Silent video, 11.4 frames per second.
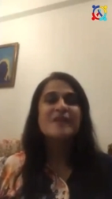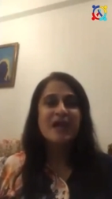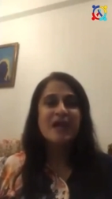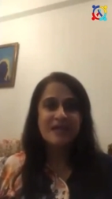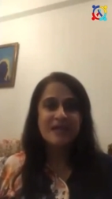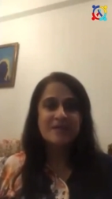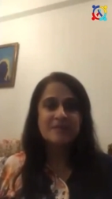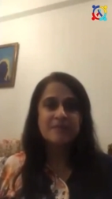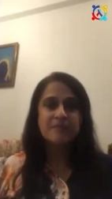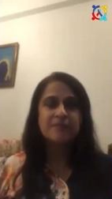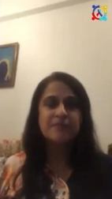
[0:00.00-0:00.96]
Again,
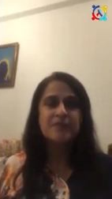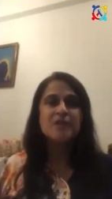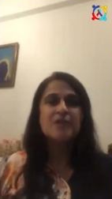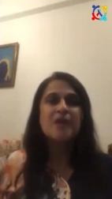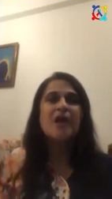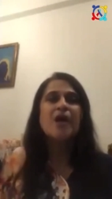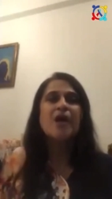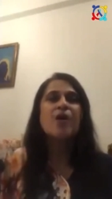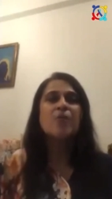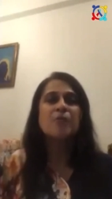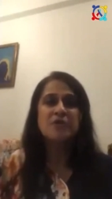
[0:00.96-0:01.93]

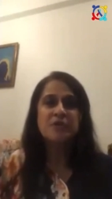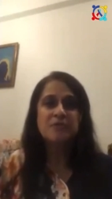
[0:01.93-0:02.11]
open your